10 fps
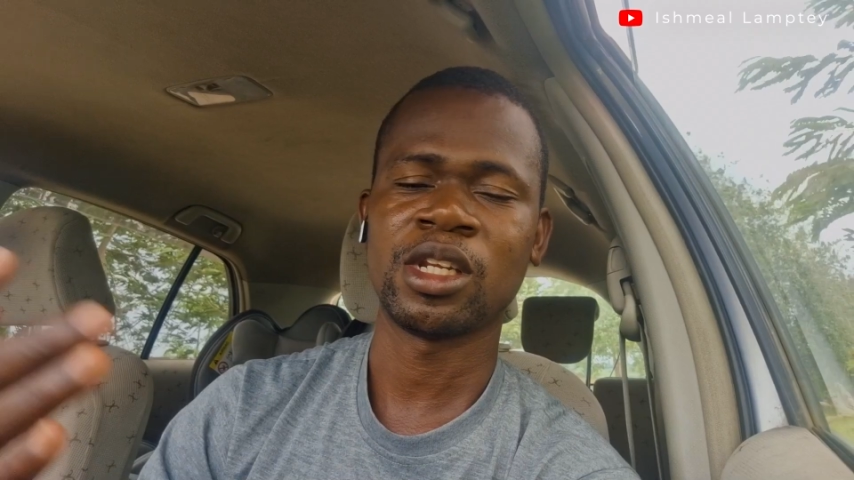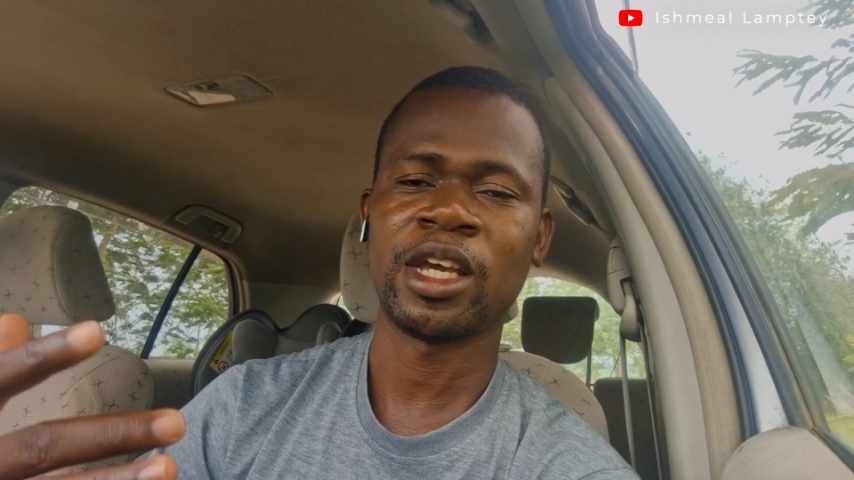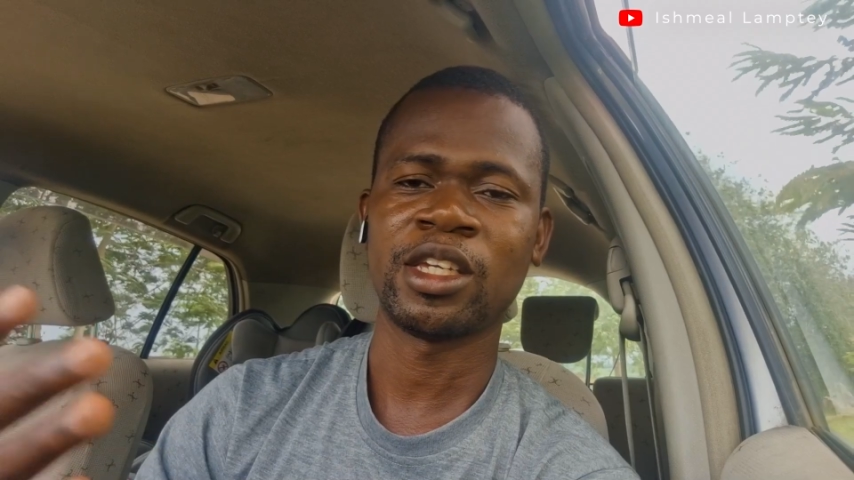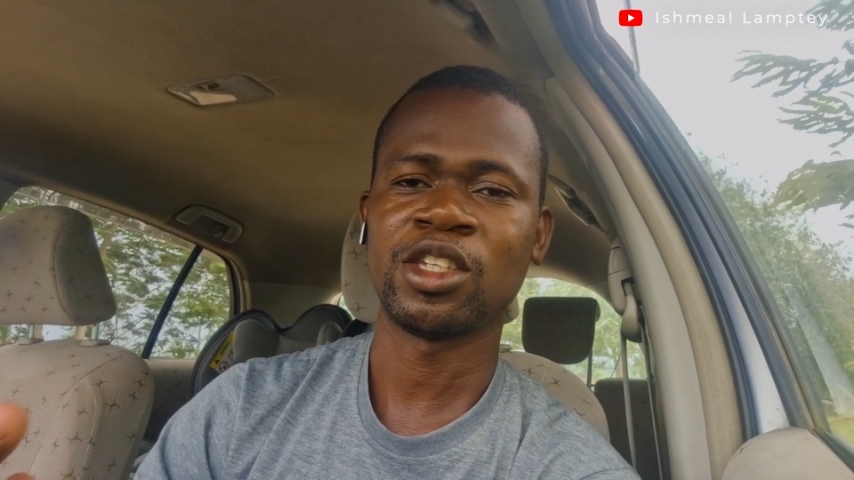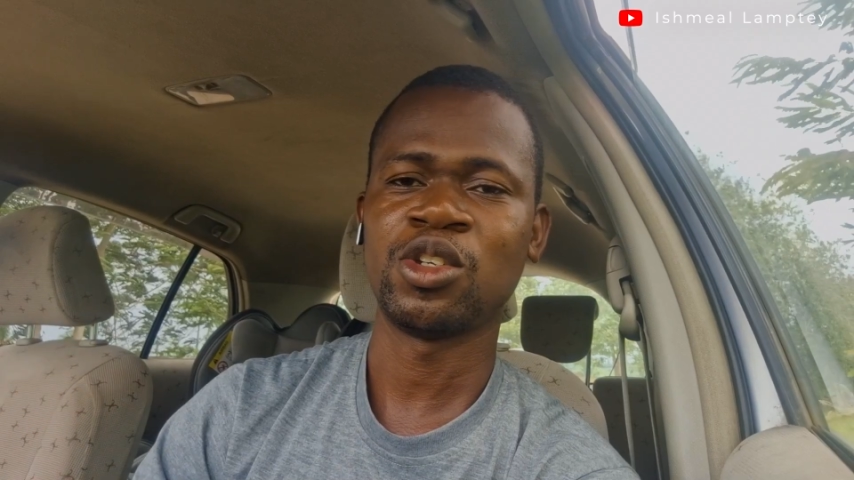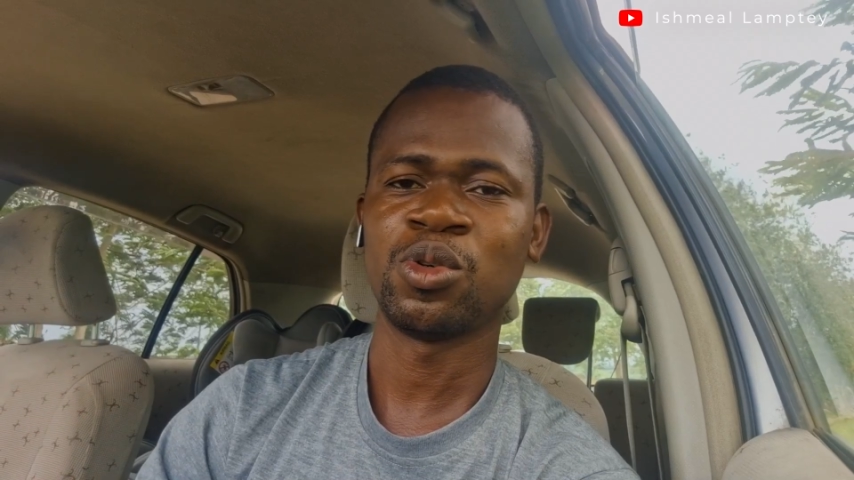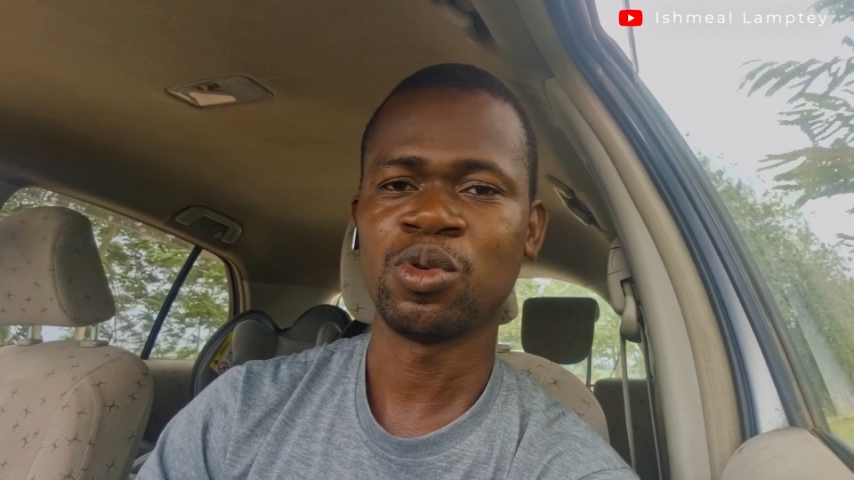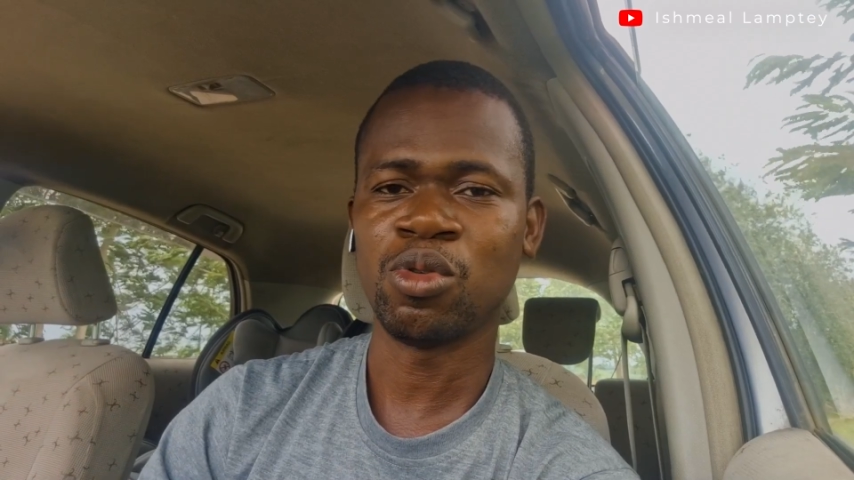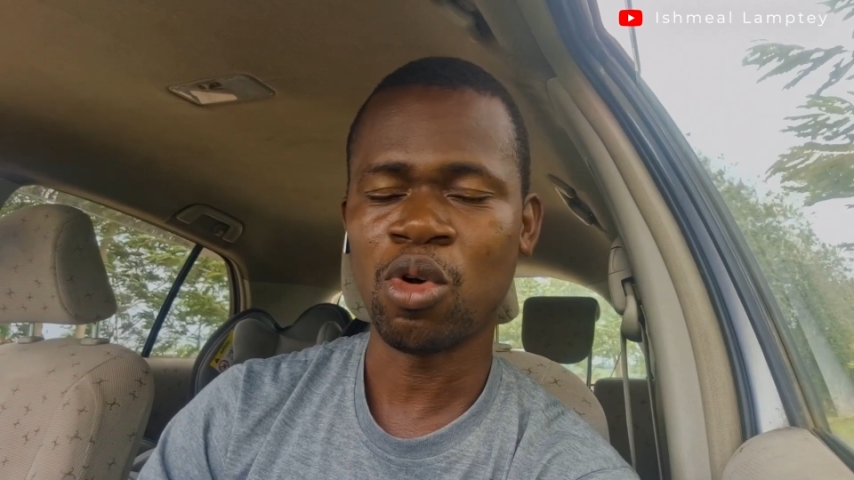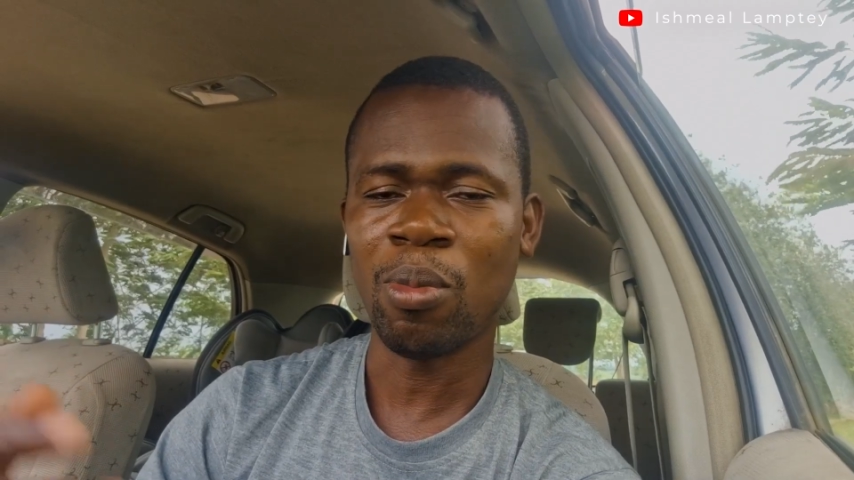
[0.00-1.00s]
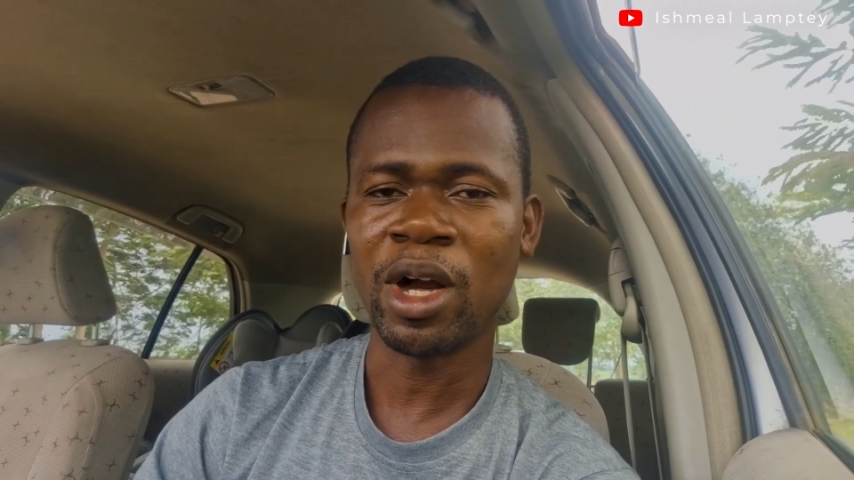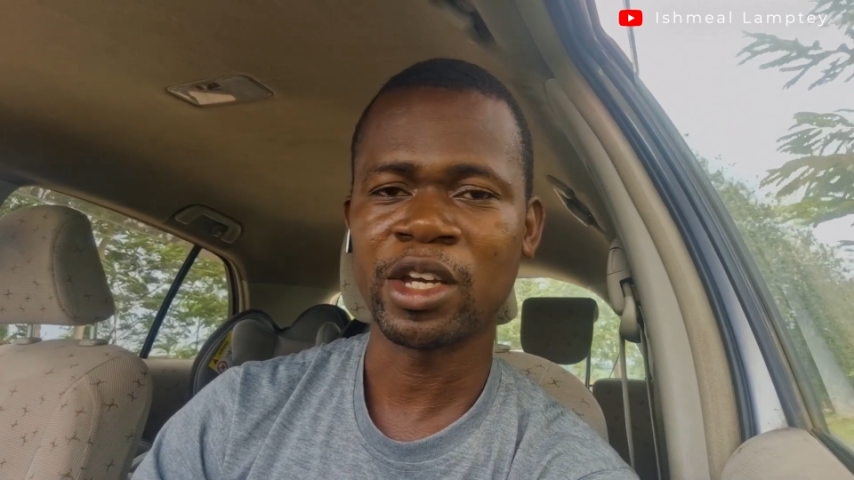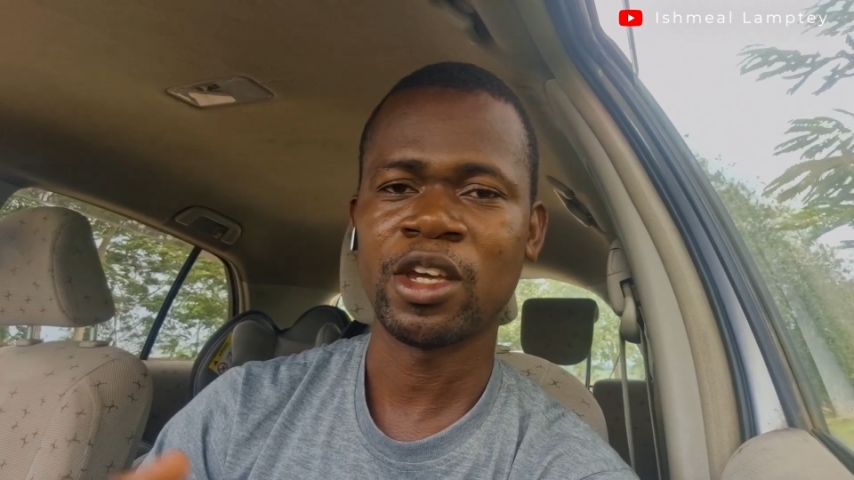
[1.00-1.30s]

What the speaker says: like you go back,